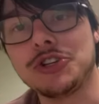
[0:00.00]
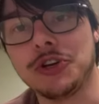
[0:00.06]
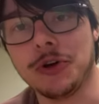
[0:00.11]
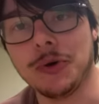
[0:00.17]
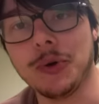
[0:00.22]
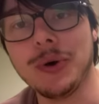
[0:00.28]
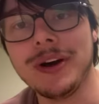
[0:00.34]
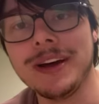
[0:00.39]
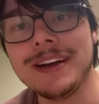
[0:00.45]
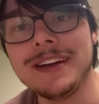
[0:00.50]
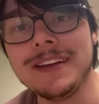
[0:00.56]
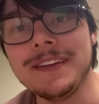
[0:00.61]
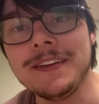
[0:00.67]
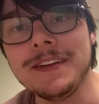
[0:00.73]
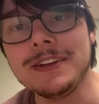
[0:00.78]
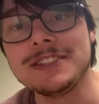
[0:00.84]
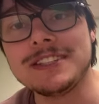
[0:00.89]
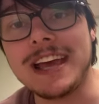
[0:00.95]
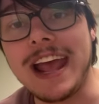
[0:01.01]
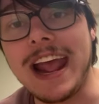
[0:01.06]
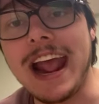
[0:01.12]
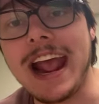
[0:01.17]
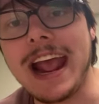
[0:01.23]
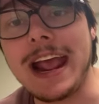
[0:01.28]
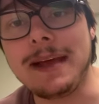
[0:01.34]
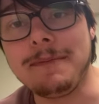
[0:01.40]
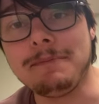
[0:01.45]
you to
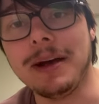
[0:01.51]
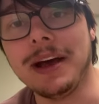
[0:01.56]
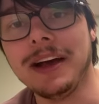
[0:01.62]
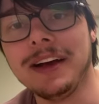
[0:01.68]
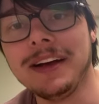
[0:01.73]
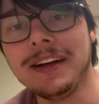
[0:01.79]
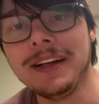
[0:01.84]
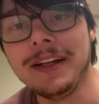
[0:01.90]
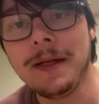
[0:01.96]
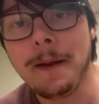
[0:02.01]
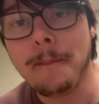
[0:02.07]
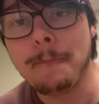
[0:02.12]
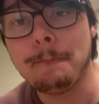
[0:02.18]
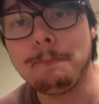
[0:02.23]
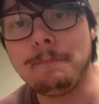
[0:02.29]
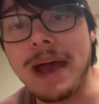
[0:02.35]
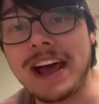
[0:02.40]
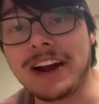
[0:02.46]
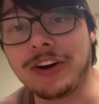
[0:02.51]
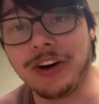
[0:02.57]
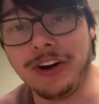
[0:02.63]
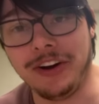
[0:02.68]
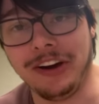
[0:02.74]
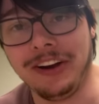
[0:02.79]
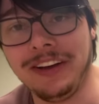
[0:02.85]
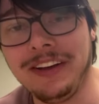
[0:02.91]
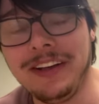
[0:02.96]
aim
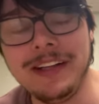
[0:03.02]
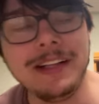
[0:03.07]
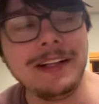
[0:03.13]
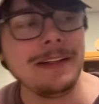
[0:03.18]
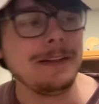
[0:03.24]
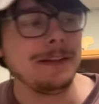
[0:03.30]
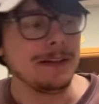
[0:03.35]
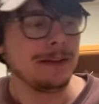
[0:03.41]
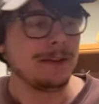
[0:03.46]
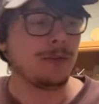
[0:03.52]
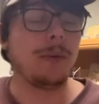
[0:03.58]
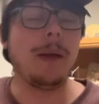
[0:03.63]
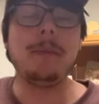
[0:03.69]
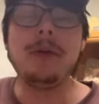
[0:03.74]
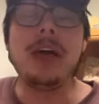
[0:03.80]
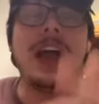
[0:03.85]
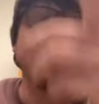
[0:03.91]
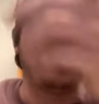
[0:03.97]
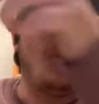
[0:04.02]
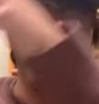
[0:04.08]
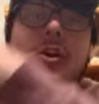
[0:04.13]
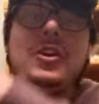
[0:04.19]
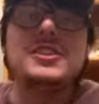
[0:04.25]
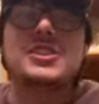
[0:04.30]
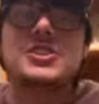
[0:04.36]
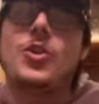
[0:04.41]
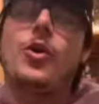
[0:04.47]
better. Remember that goal
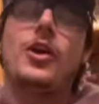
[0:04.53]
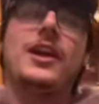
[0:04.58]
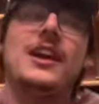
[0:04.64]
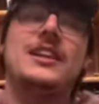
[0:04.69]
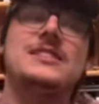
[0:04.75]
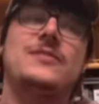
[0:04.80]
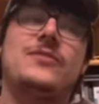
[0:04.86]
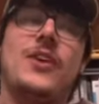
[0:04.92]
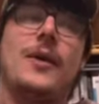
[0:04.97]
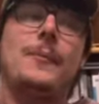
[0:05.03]
he scored against